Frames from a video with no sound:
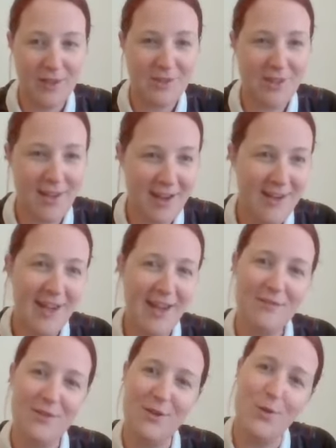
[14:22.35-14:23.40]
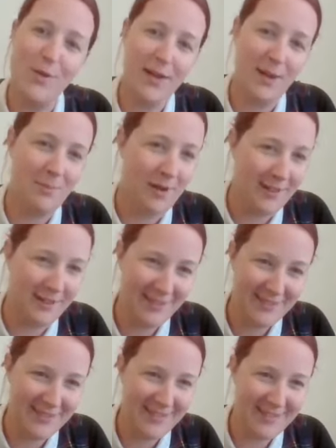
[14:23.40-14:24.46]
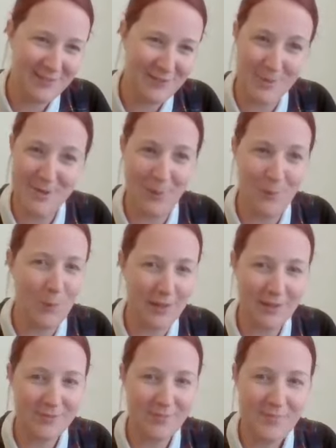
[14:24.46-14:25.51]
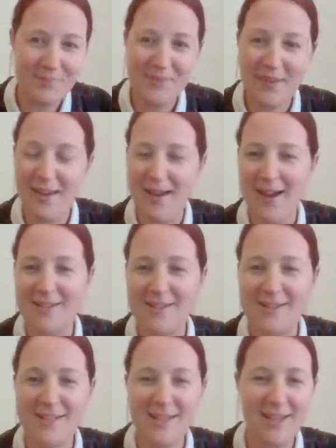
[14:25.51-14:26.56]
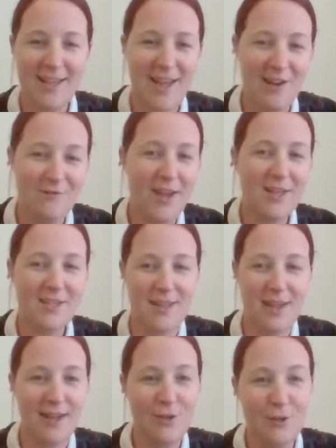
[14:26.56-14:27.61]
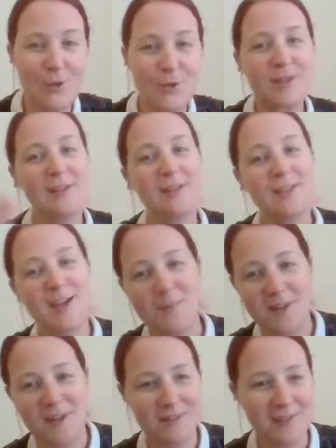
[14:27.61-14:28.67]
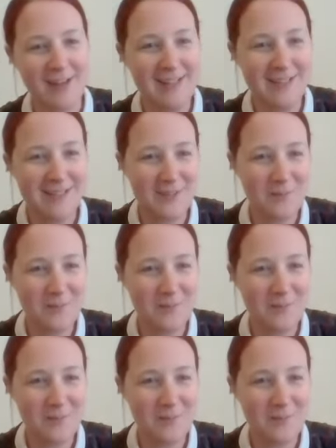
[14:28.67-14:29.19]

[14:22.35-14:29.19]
So then you have to go and get money from somewhere and invest that, knowing that it'll come the other end.